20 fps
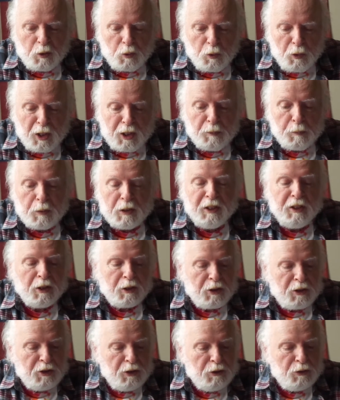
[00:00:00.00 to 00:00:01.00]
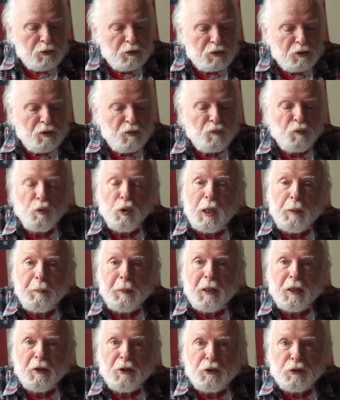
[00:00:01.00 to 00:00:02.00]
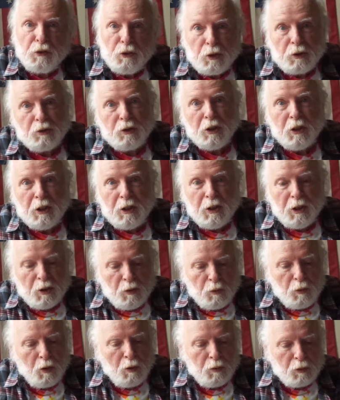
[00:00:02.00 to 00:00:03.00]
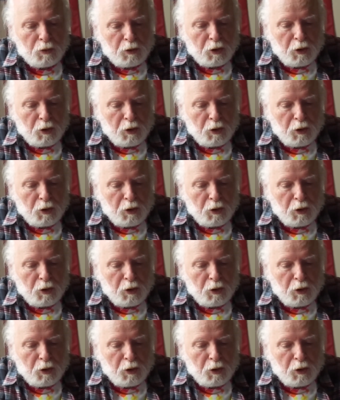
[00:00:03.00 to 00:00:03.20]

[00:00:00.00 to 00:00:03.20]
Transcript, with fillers: credibly accused of raping a 13-year-old